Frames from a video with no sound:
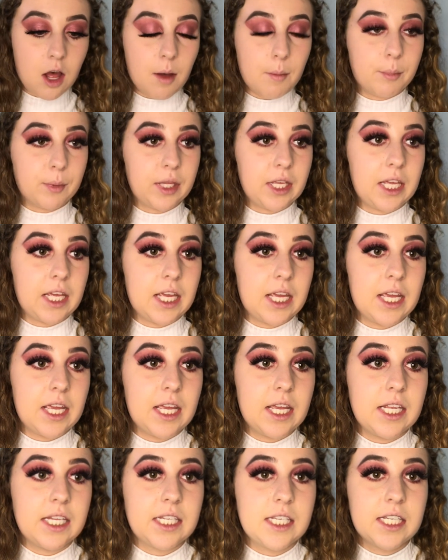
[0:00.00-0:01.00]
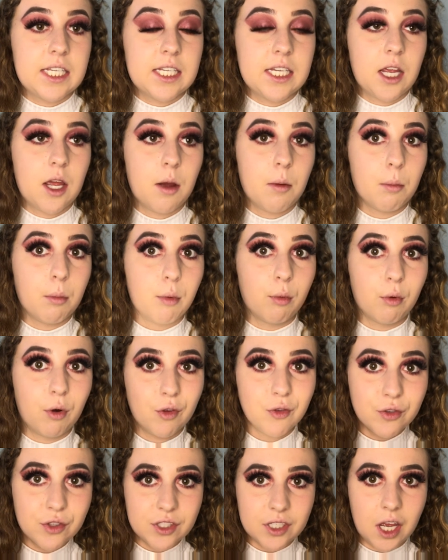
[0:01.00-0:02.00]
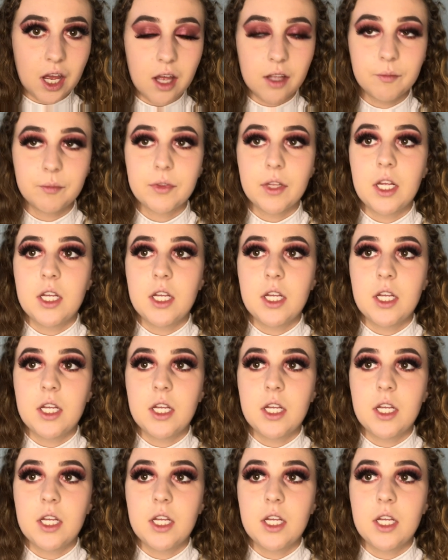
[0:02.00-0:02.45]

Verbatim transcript: Up is bronzer.